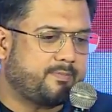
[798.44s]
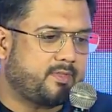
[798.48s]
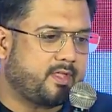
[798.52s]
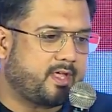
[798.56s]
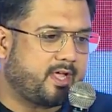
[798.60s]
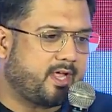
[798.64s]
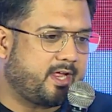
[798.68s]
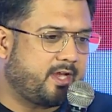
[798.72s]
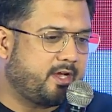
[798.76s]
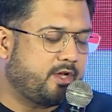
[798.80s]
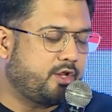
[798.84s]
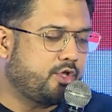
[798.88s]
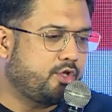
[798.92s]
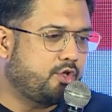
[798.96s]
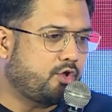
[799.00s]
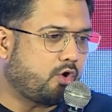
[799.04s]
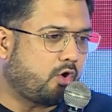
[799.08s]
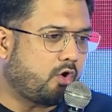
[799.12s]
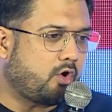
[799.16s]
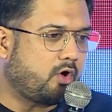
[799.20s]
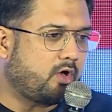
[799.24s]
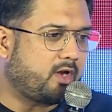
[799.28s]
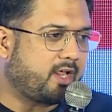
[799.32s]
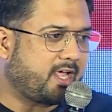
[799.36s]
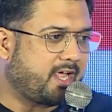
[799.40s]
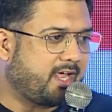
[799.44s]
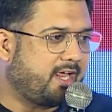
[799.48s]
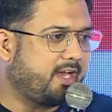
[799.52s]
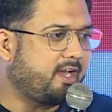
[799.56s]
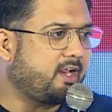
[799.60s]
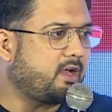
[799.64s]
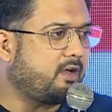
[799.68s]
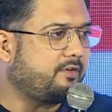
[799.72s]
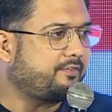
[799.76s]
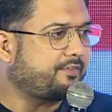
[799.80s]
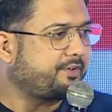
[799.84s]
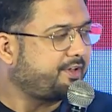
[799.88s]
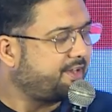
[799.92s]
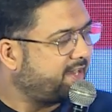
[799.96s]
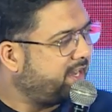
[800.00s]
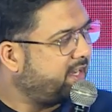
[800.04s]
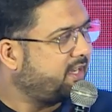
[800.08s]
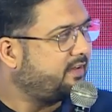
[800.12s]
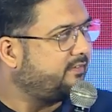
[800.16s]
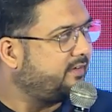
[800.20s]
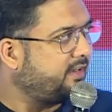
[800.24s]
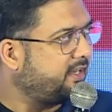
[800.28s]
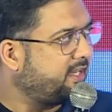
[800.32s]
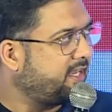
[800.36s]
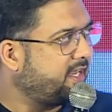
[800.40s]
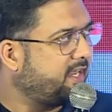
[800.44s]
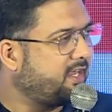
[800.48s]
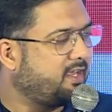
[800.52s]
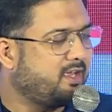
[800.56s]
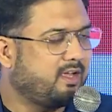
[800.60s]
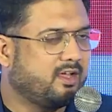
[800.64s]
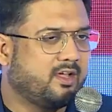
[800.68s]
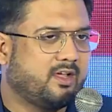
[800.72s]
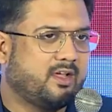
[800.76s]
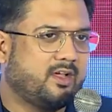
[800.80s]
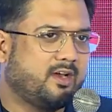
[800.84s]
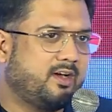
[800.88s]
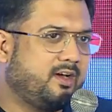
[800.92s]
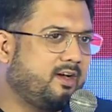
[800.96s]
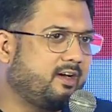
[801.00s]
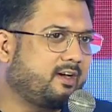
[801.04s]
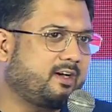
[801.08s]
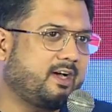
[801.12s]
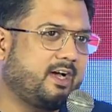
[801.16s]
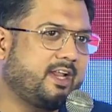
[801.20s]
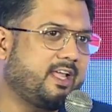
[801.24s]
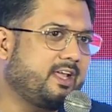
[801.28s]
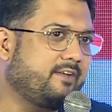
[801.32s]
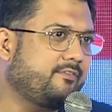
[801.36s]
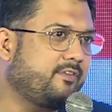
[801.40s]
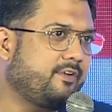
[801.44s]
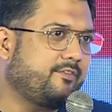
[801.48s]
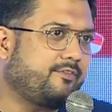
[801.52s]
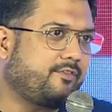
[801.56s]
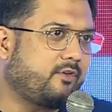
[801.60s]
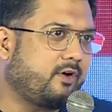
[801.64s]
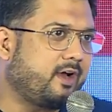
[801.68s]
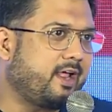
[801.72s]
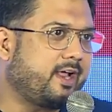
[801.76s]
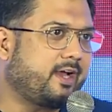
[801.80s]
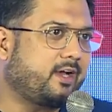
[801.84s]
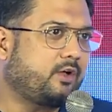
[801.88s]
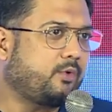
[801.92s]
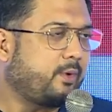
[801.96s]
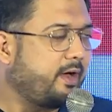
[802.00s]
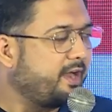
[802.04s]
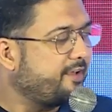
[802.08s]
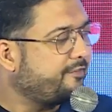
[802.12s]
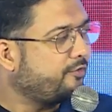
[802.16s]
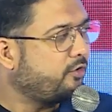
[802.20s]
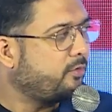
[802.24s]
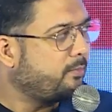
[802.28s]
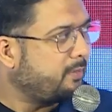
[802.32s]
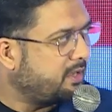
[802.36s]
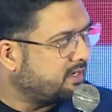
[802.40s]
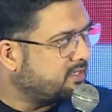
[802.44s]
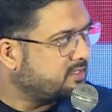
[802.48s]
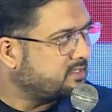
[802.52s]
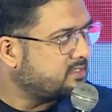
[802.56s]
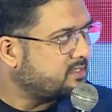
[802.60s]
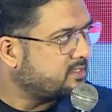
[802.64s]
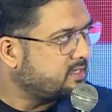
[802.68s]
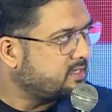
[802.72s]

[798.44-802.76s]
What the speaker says: in your area of creativity literally even for like 24 months?